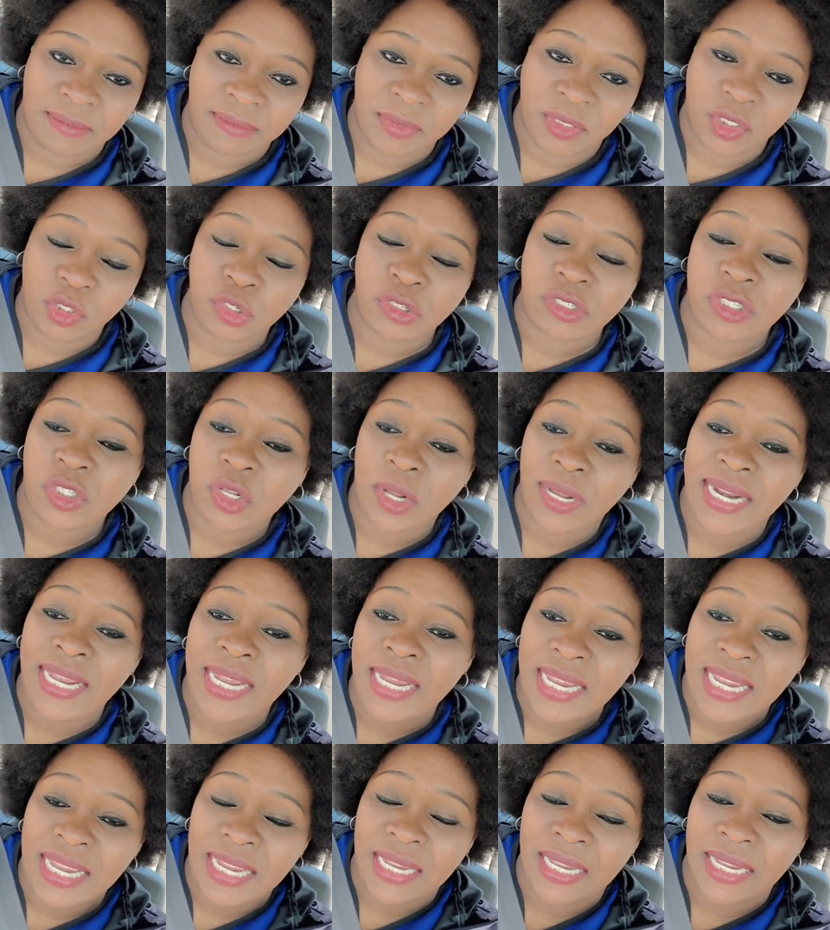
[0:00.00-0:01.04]
To
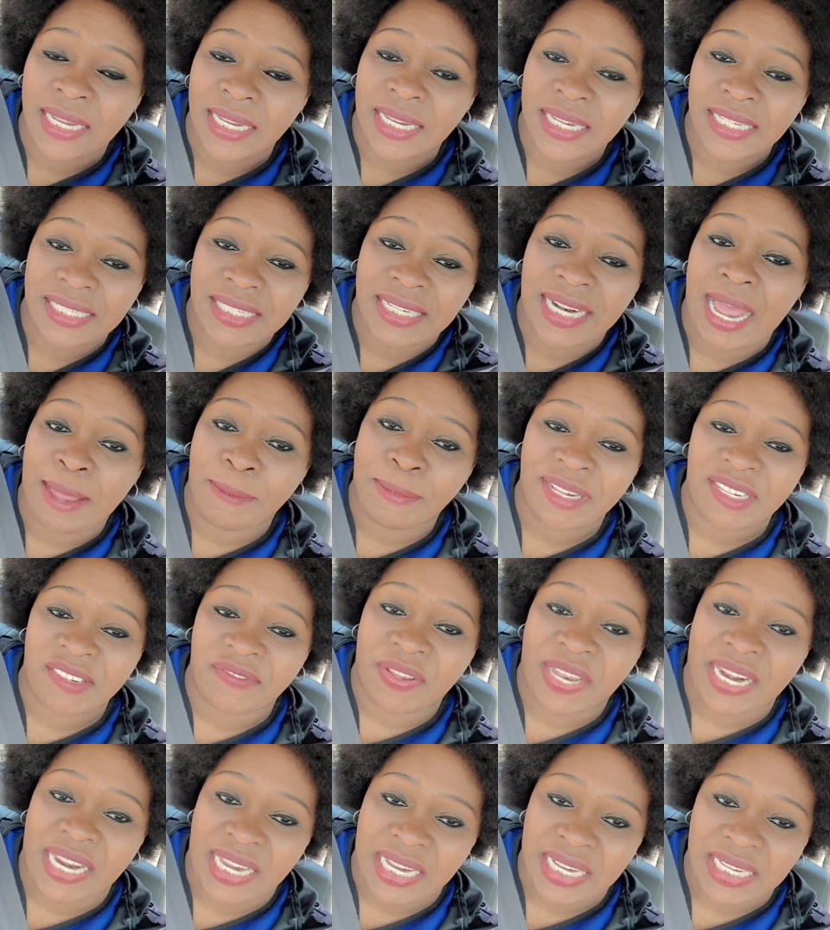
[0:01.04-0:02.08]
study Islam is
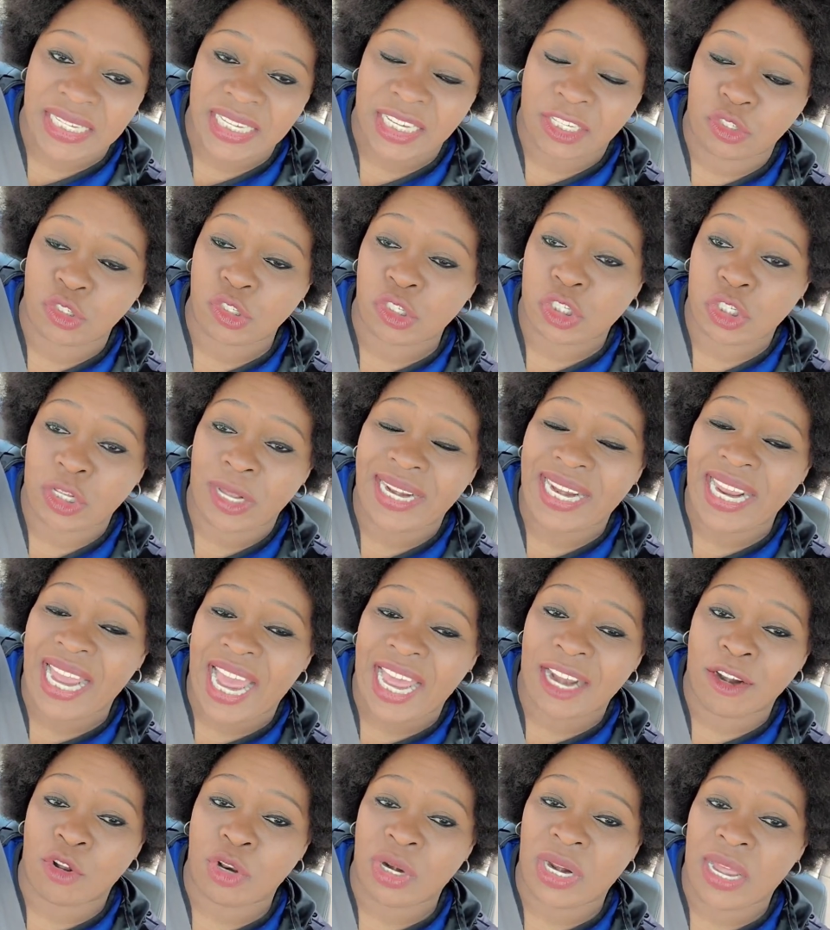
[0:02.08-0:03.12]
very easy. To study
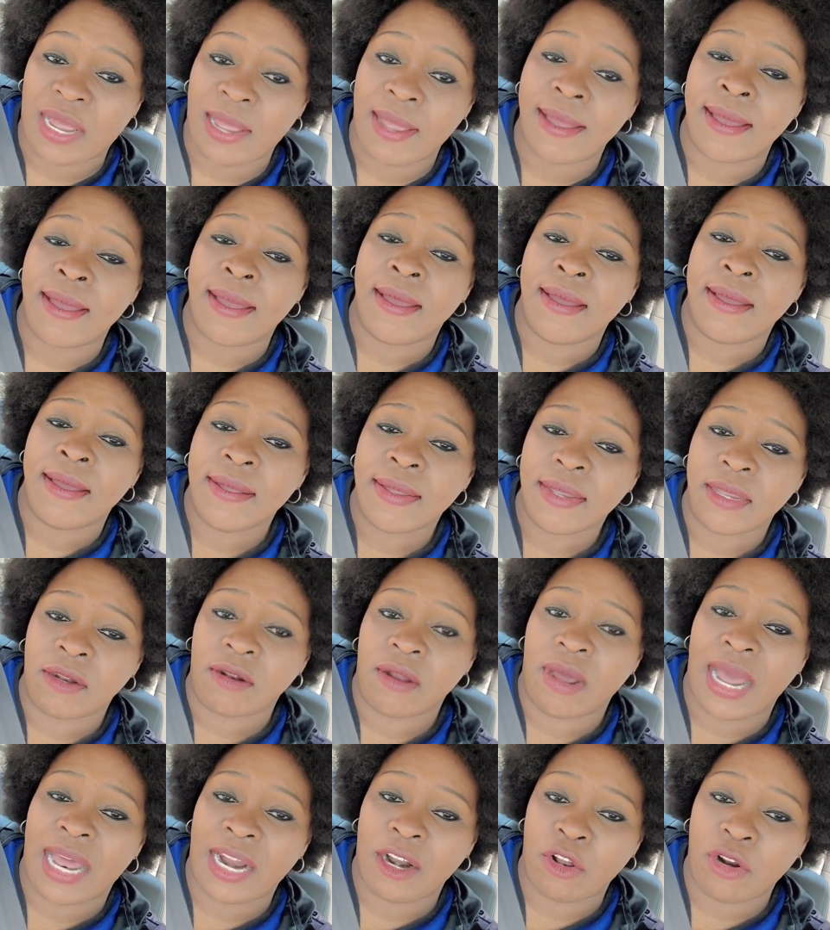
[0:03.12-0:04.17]
another
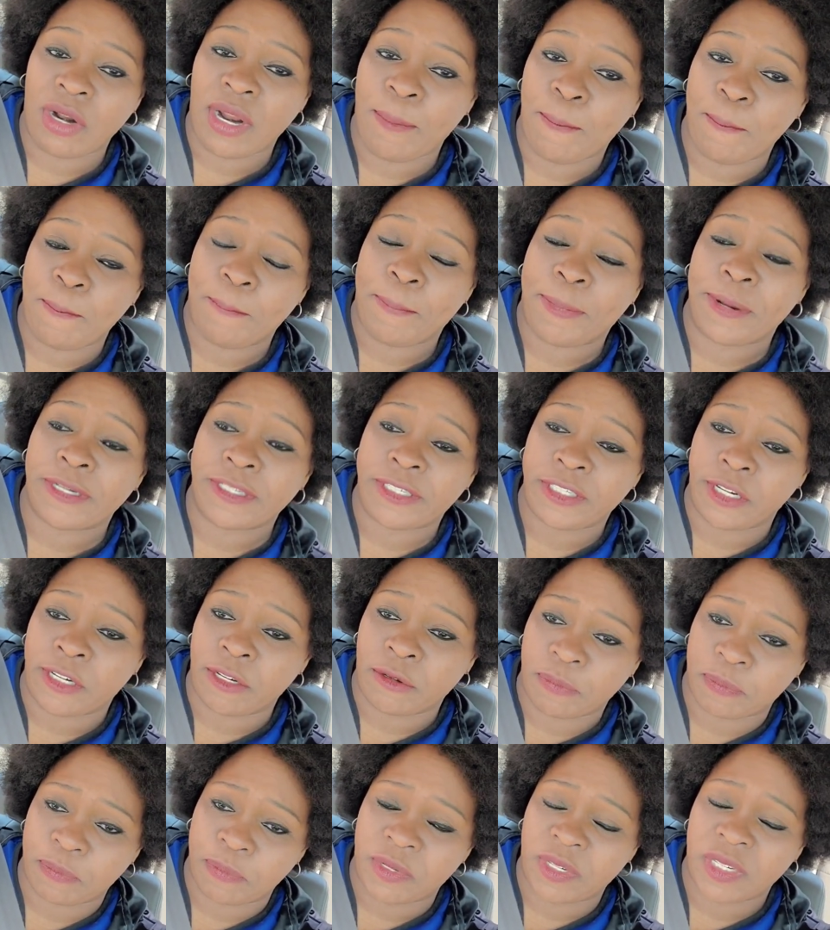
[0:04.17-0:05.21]

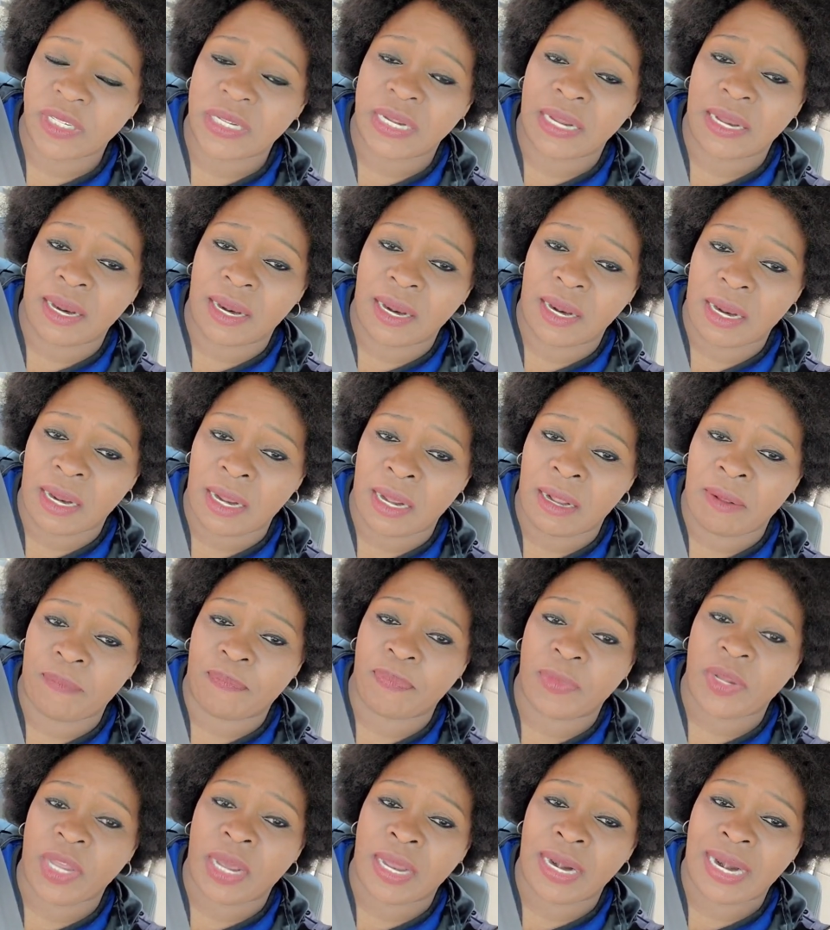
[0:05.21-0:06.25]
person
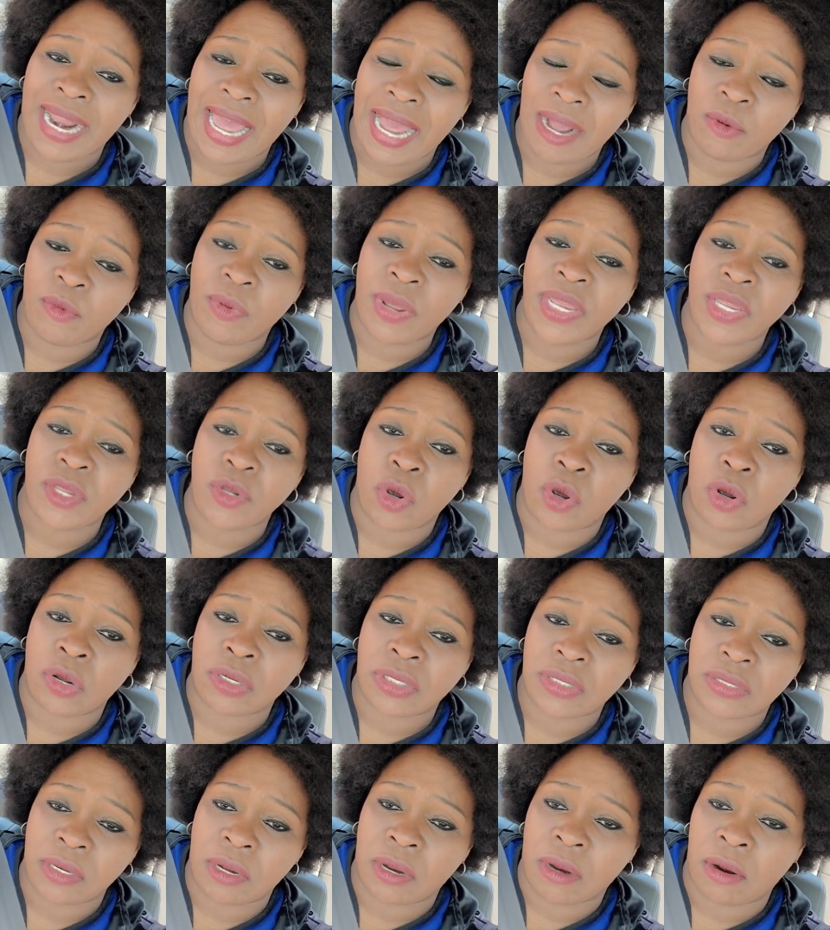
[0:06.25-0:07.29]
language or
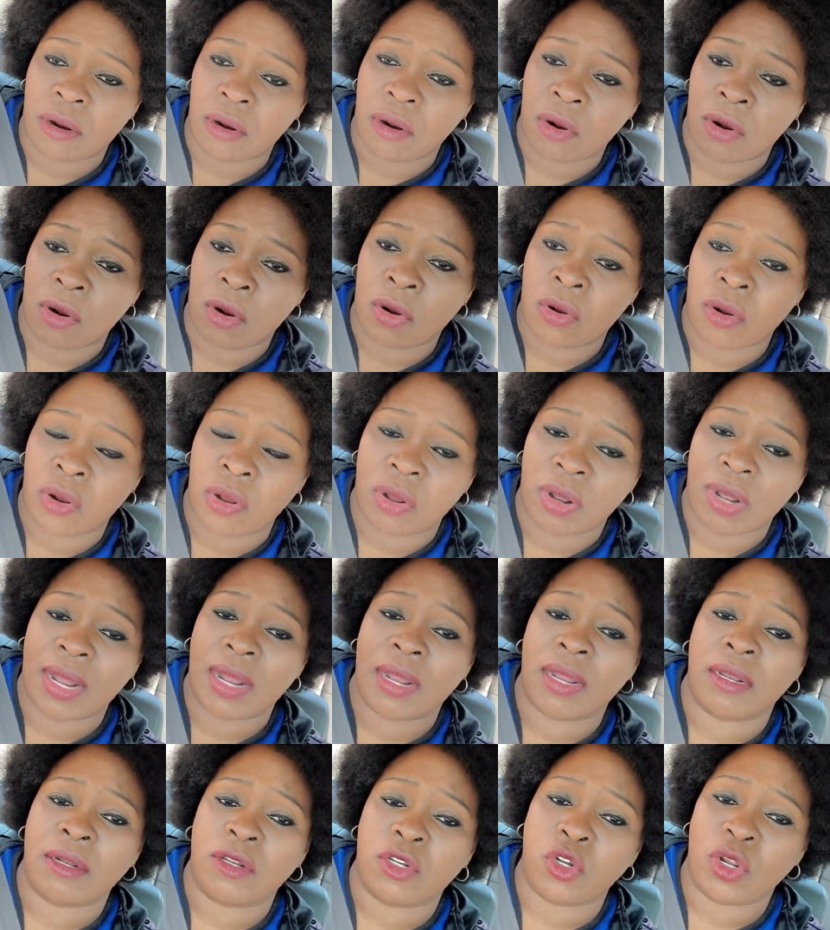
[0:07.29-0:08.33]

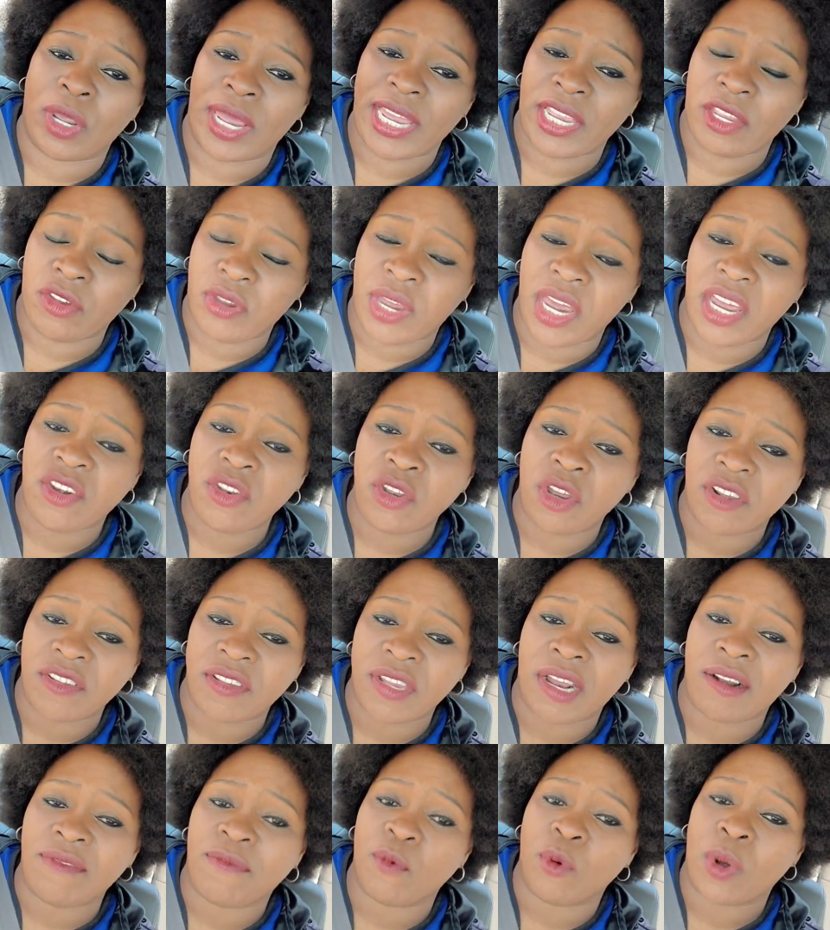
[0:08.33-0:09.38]
to educate
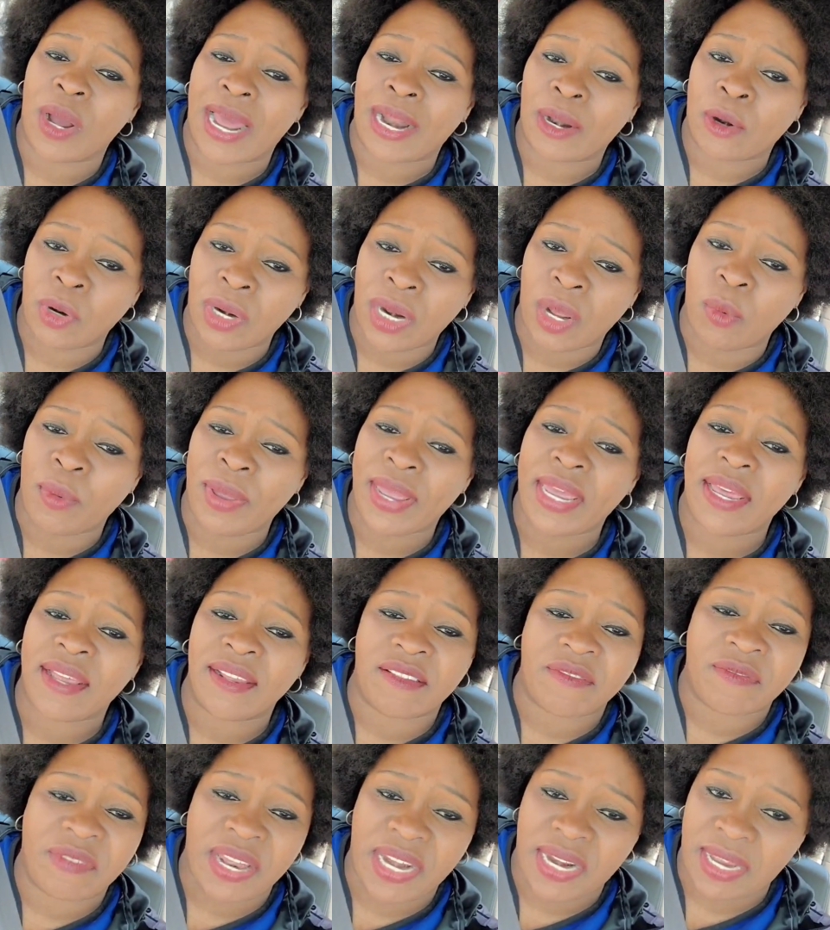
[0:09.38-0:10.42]
yourself another way is
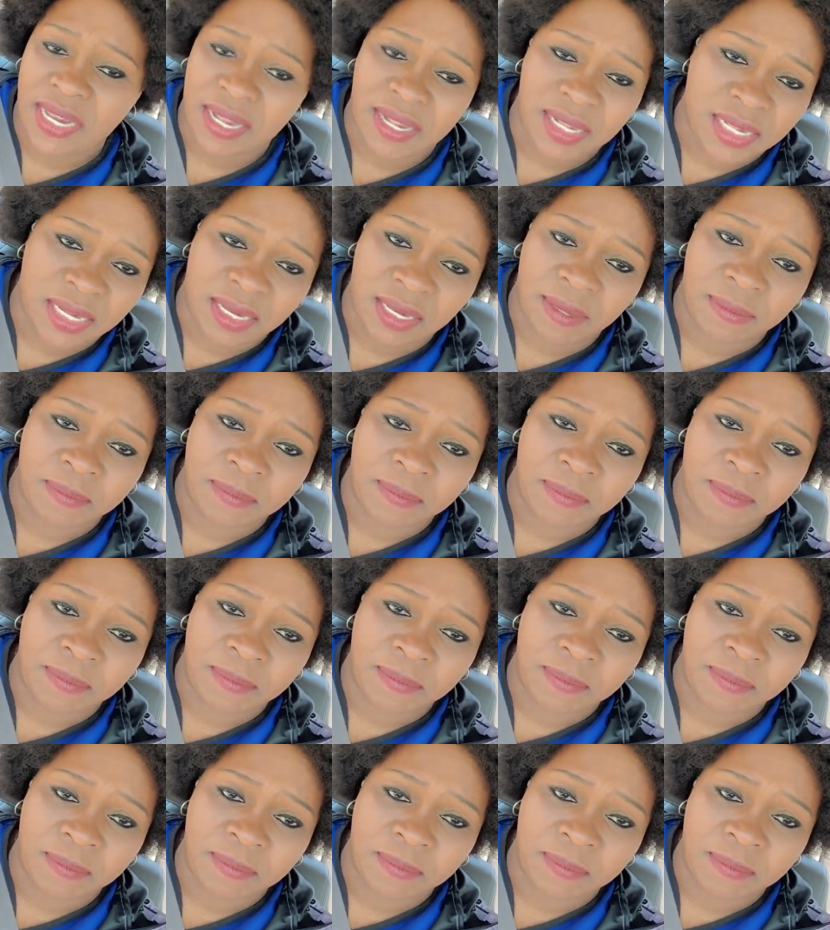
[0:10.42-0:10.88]
very easy.